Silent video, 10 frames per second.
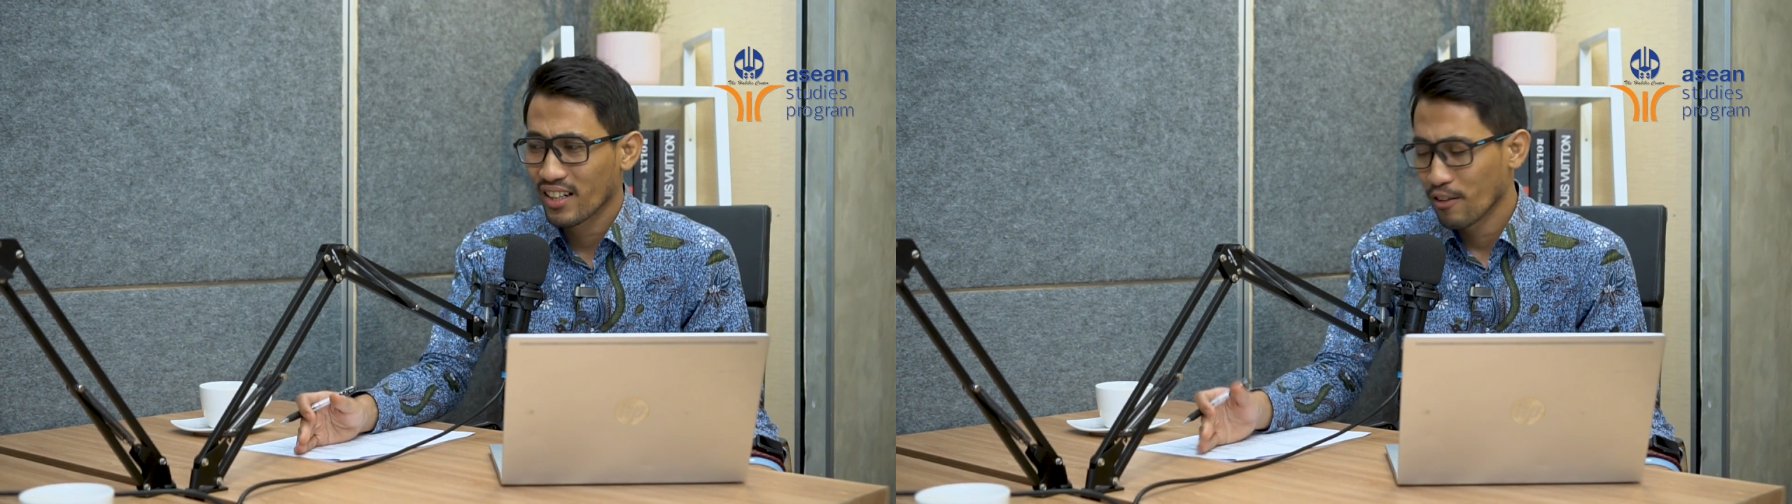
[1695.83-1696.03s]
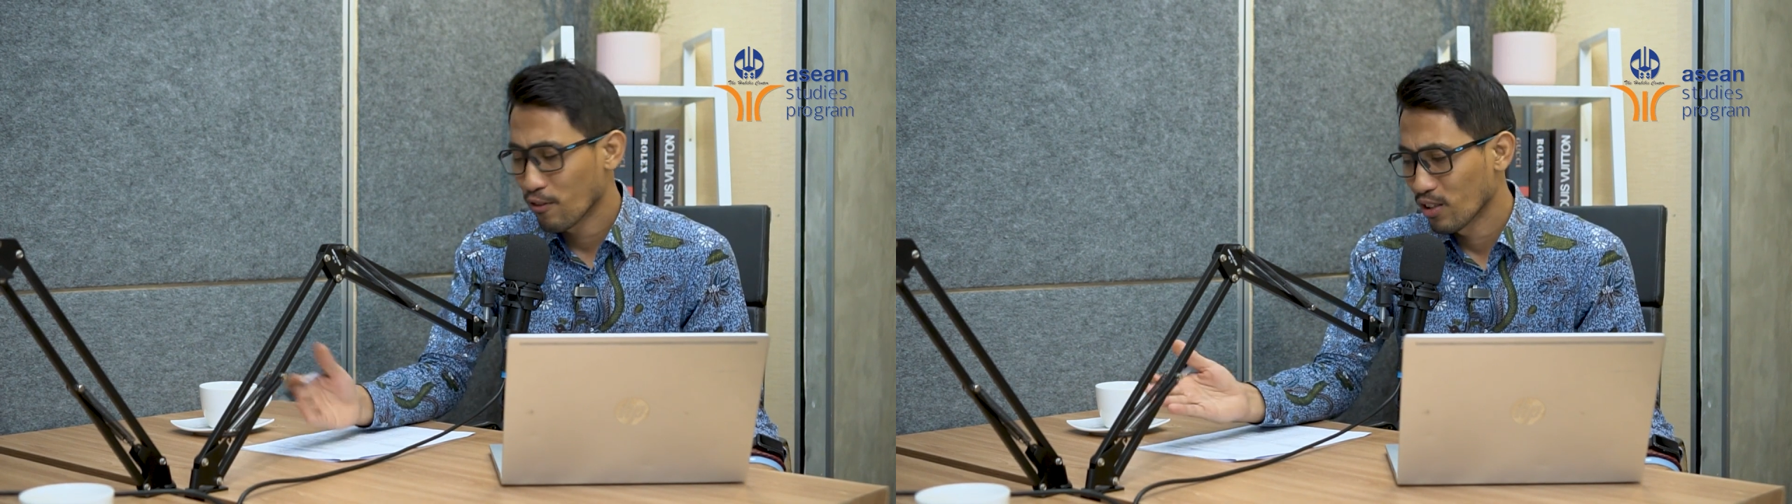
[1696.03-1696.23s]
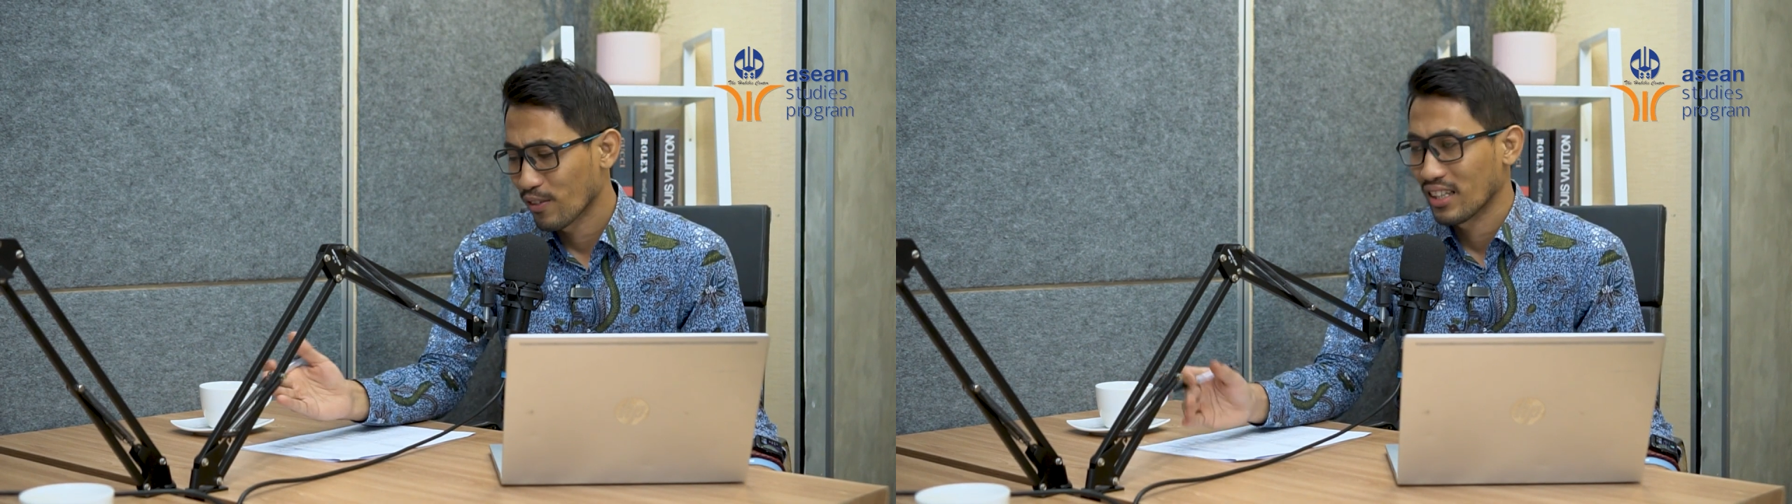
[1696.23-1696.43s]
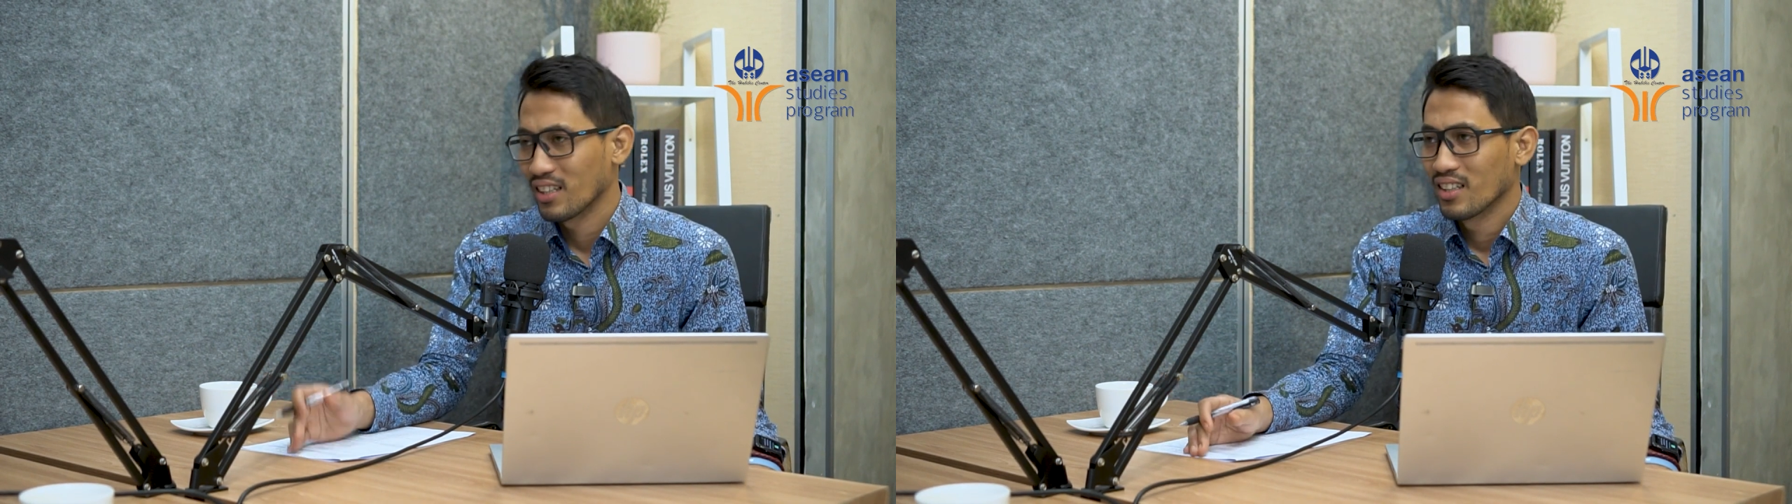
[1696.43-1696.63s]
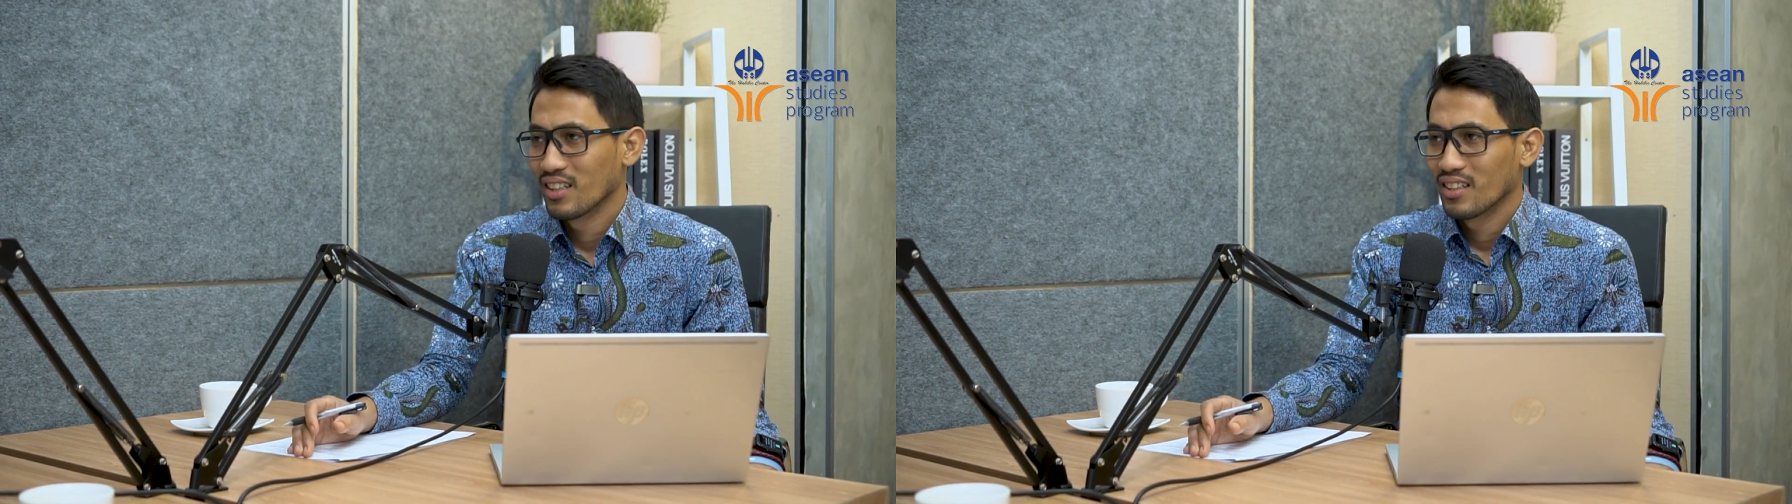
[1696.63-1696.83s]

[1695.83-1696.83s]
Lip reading: rivalry,